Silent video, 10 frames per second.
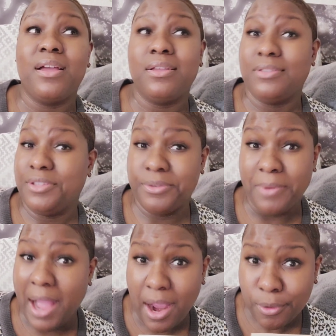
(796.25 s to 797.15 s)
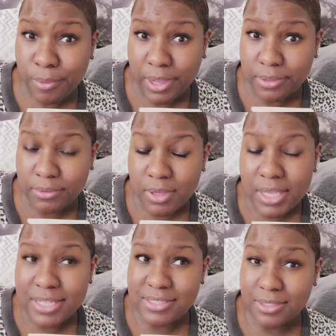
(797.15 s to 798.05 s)
you hire one.
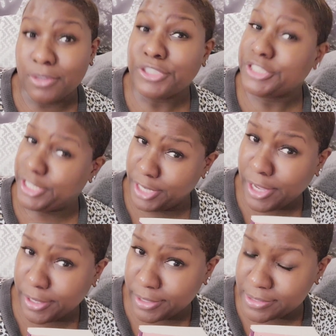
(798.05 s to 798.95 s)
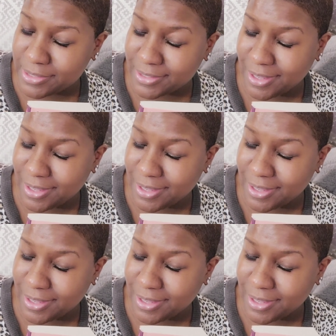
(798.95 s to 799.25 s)
So she does.